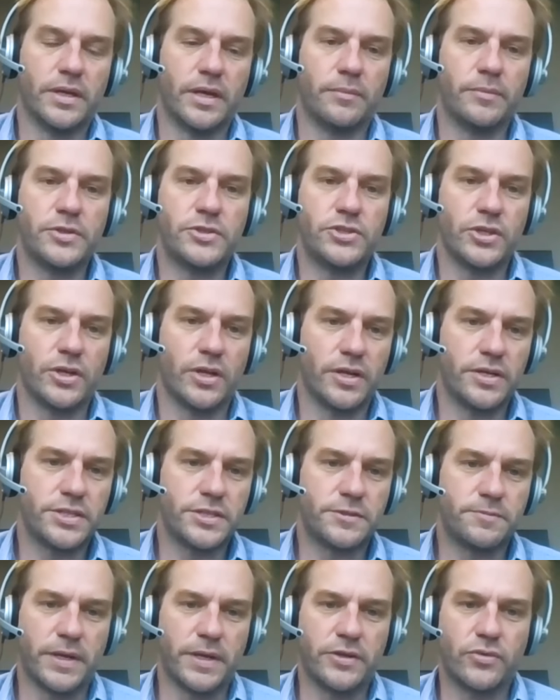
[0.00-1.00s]
I'm a
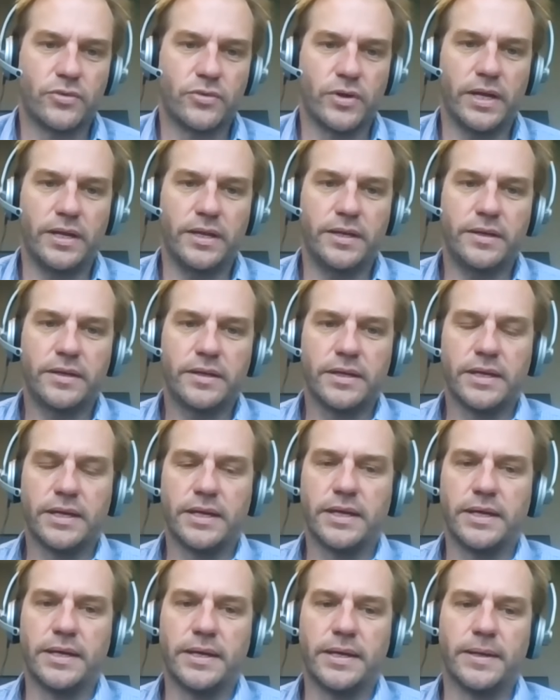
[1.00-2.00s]
geologist by training,
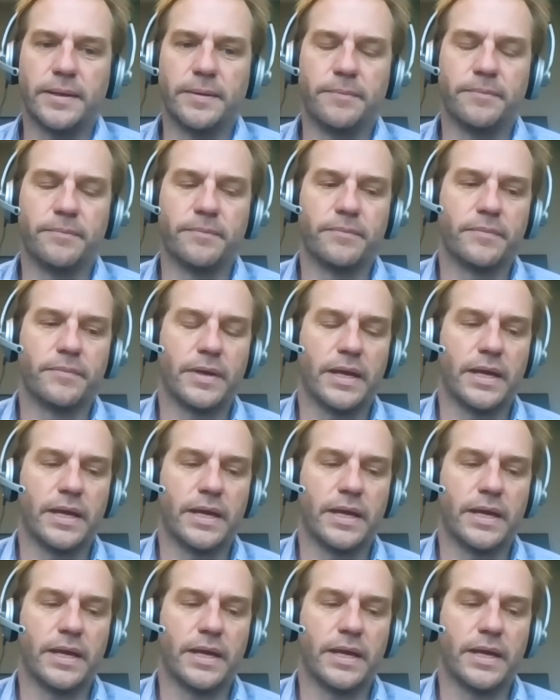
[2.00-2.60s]
um,